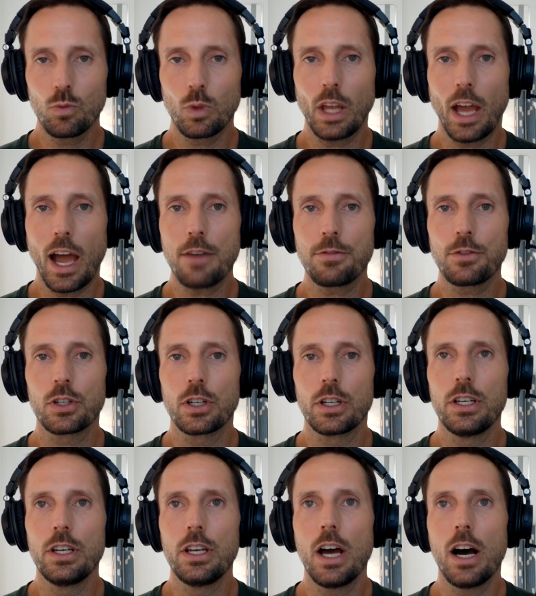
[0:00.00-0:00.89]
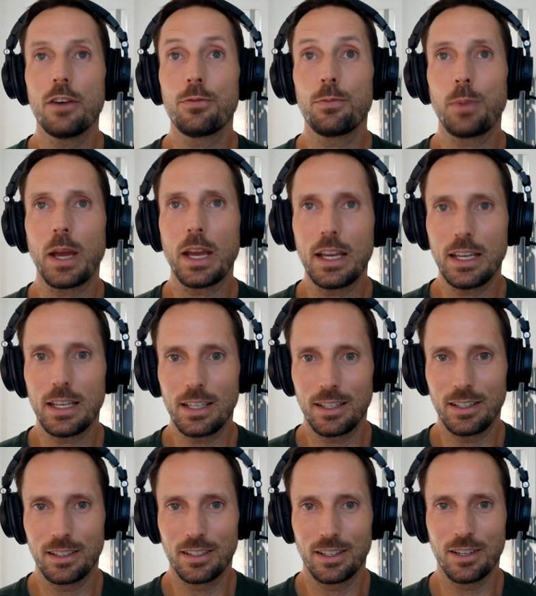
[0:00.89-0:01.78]
After enough
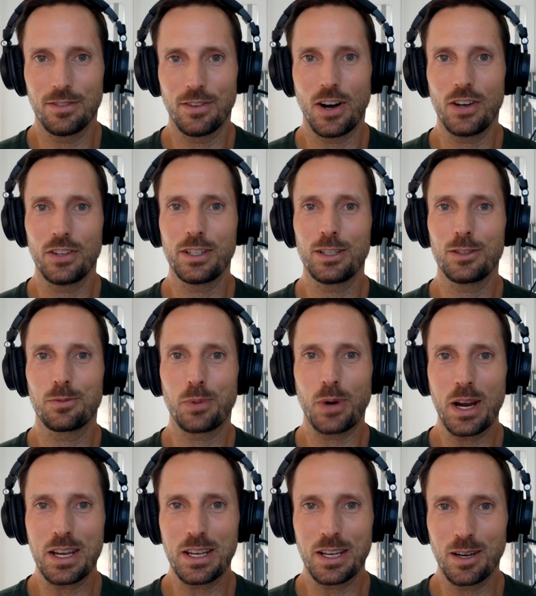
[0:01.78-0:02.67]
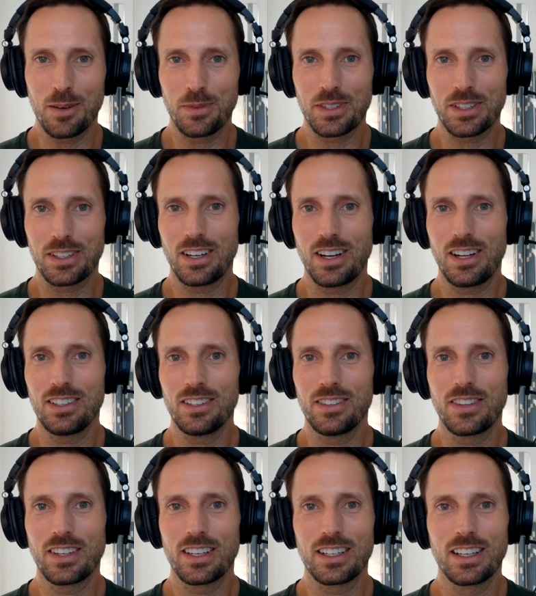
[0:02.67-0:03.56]
pain of all these breakups and all
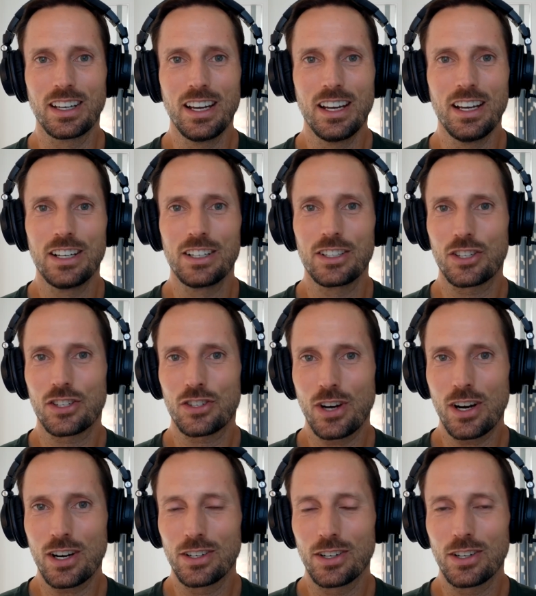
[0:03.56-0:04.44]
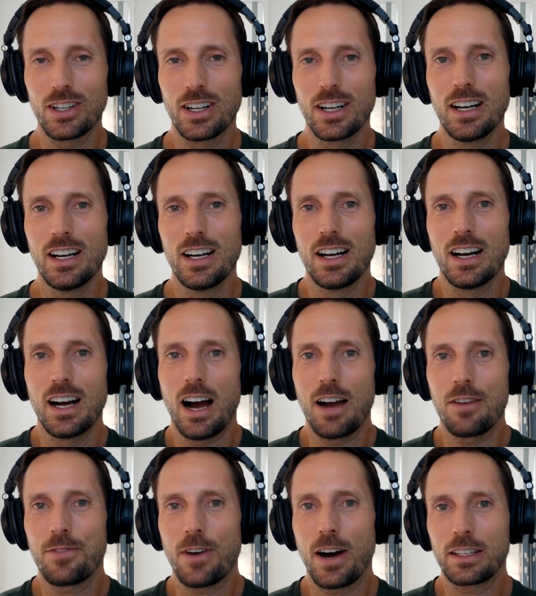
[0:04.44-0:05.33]
of the struggle,
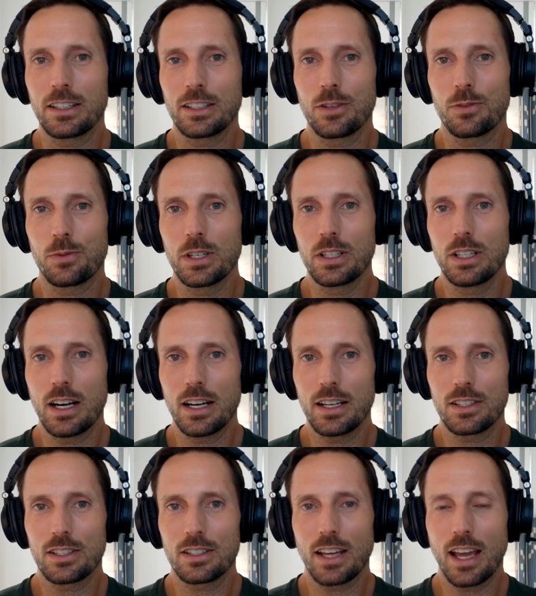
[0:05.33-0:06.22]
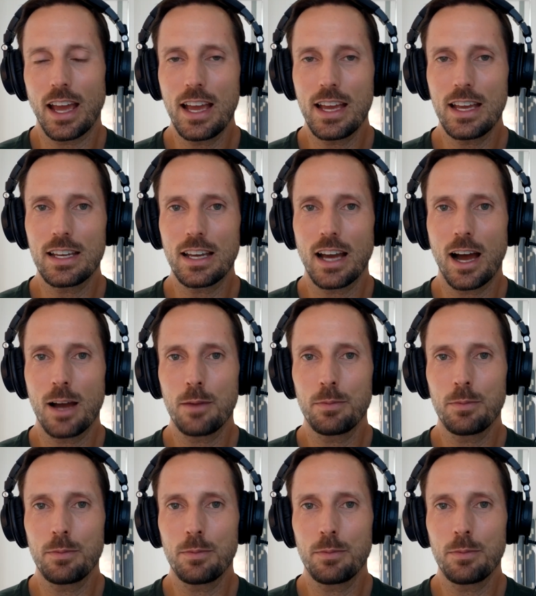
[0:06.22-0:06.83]
I finally realized, hey, I'm